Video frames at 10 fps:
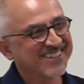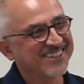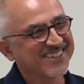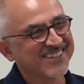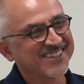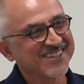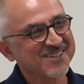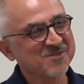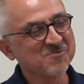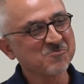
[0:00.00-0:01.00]
uh,
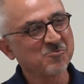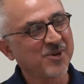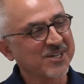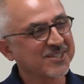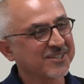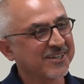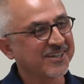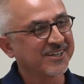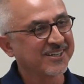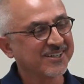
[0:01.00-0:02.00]
but
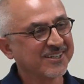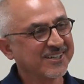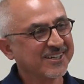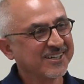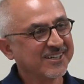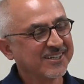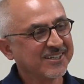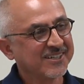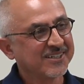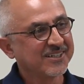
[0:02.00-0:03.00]
uh,
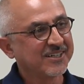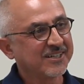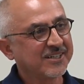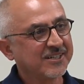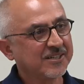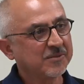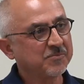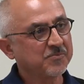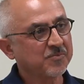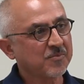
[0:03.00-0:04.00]

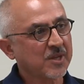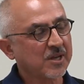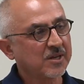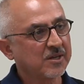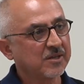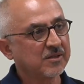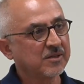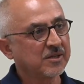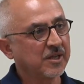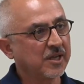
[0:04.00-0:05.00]
um,
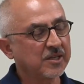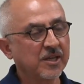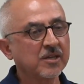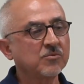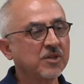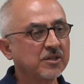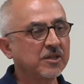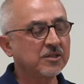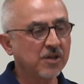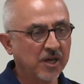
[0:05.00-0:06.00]
it, it, it
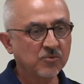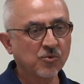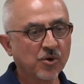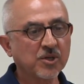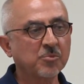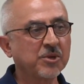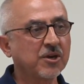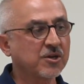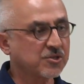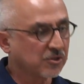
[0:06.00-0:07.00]
did not work
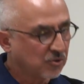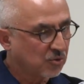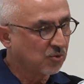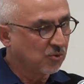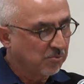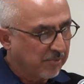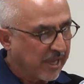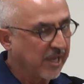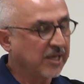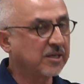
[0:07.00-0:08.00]
because the two
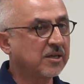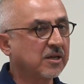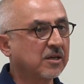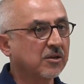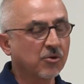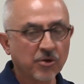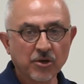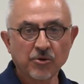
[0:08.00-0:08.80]
main guerrilla